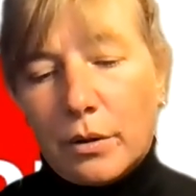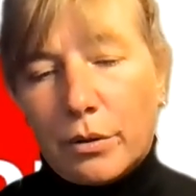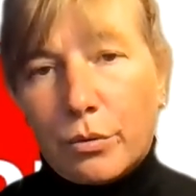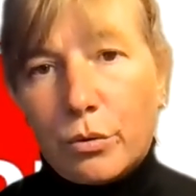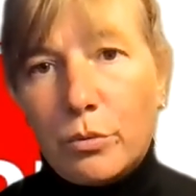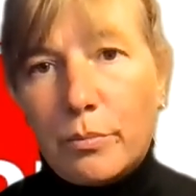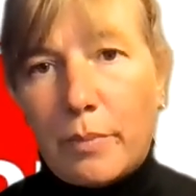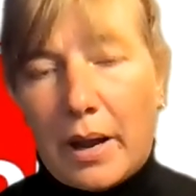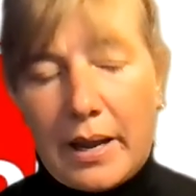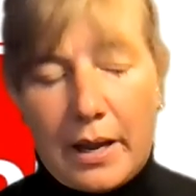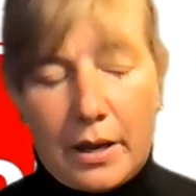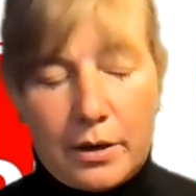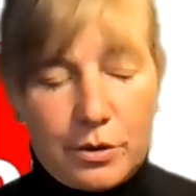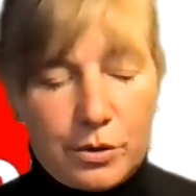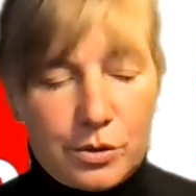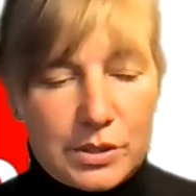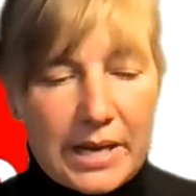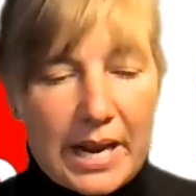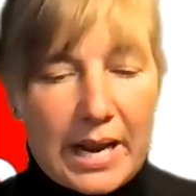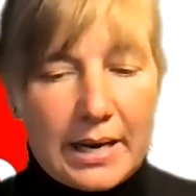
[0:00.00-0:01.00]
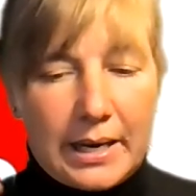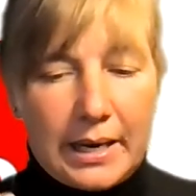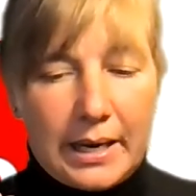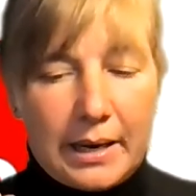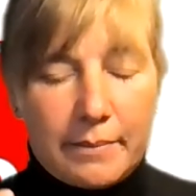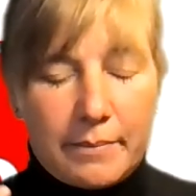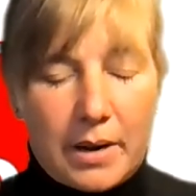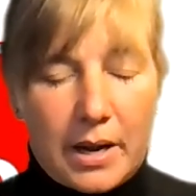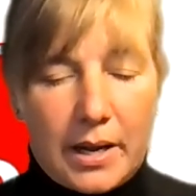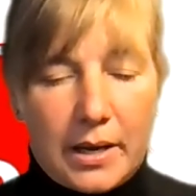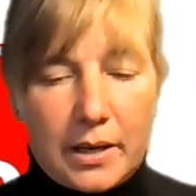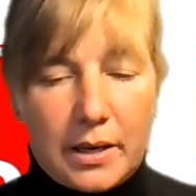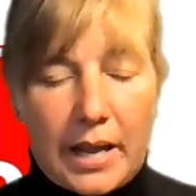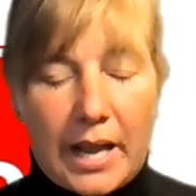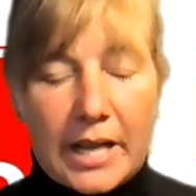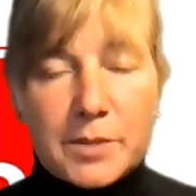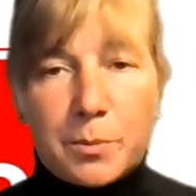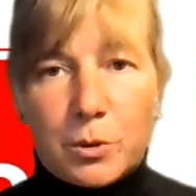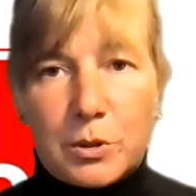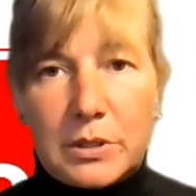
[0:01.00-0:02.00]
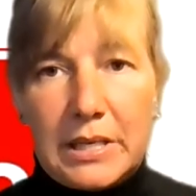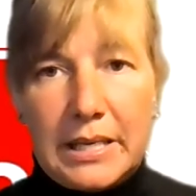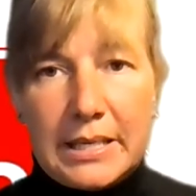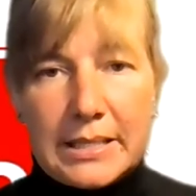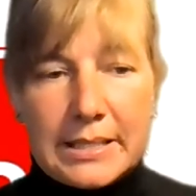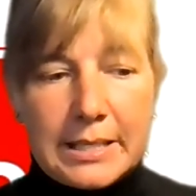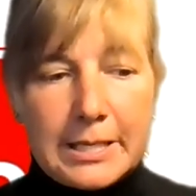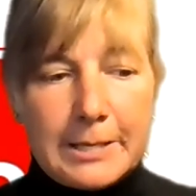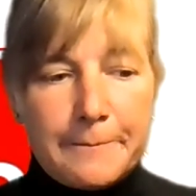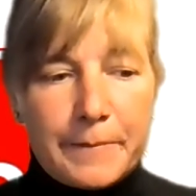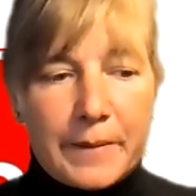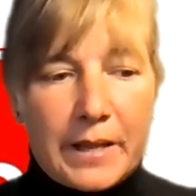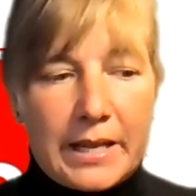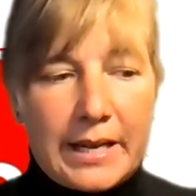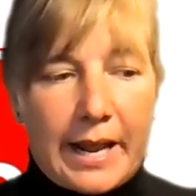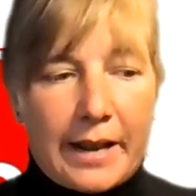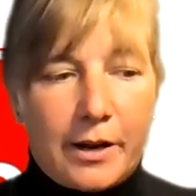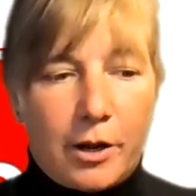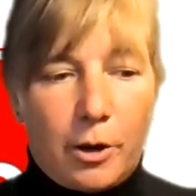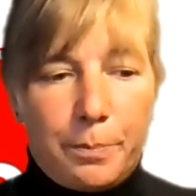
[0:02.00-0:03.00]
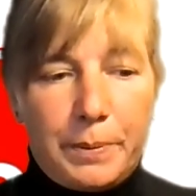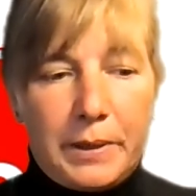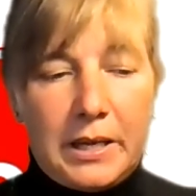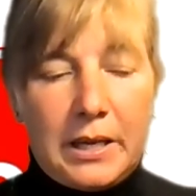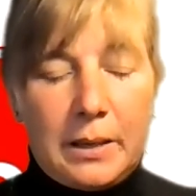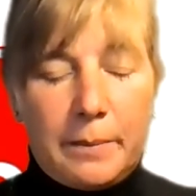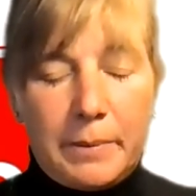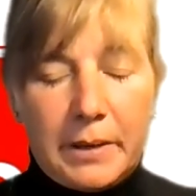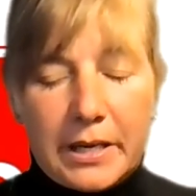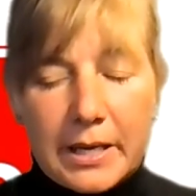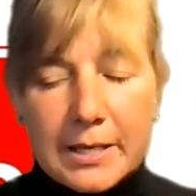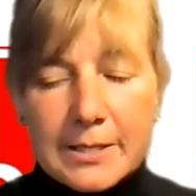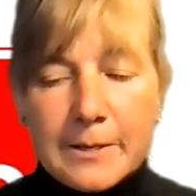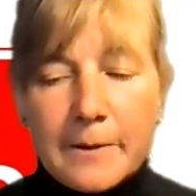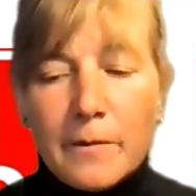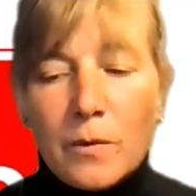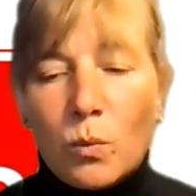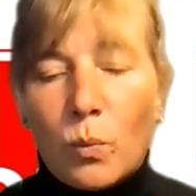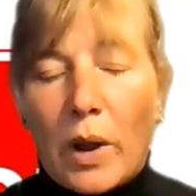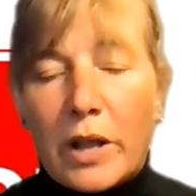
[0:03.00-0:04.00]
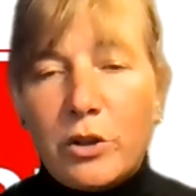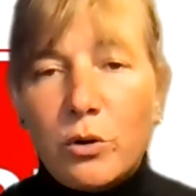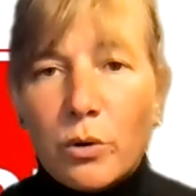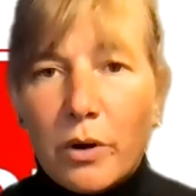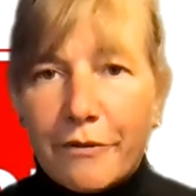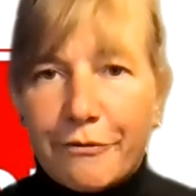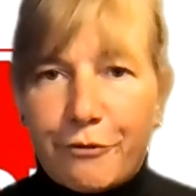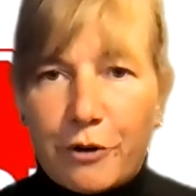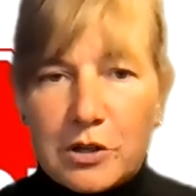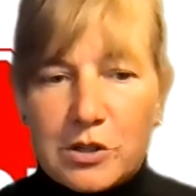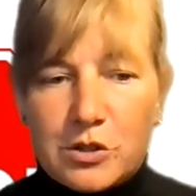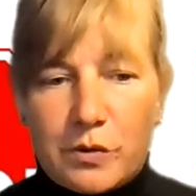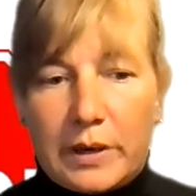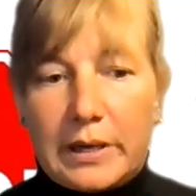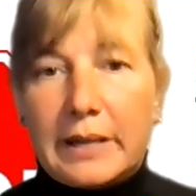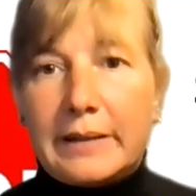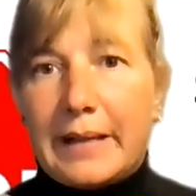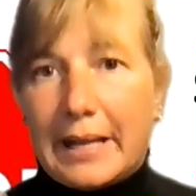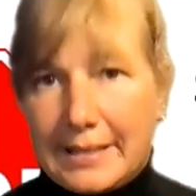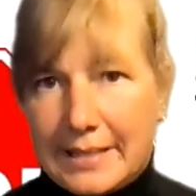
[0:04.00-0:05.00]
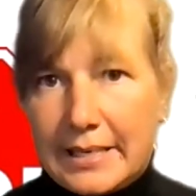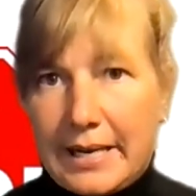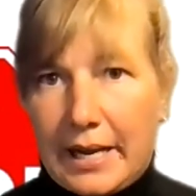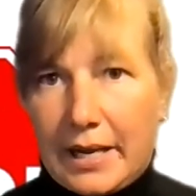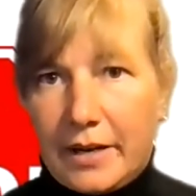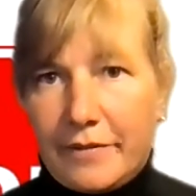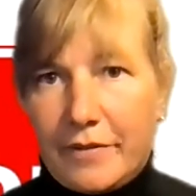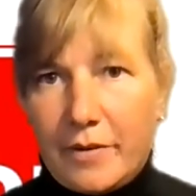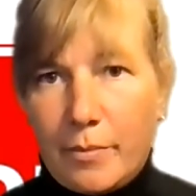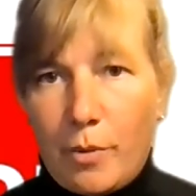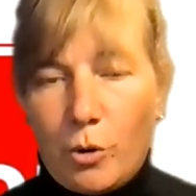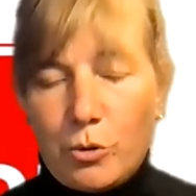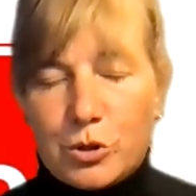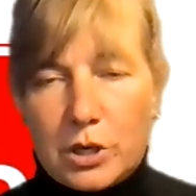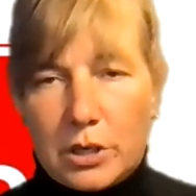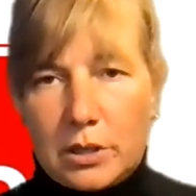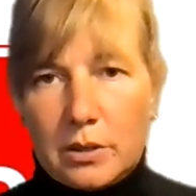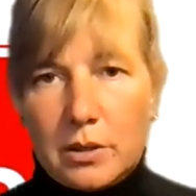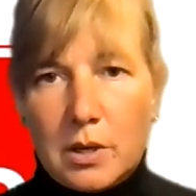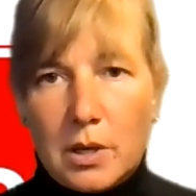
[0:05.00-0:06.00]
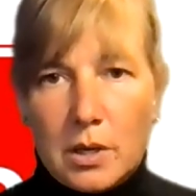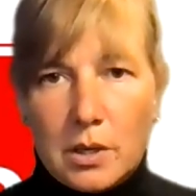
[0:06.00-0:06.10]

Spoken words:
through my understanding and my expertise in NLP, because when you are frustrated, that's a negative emotion.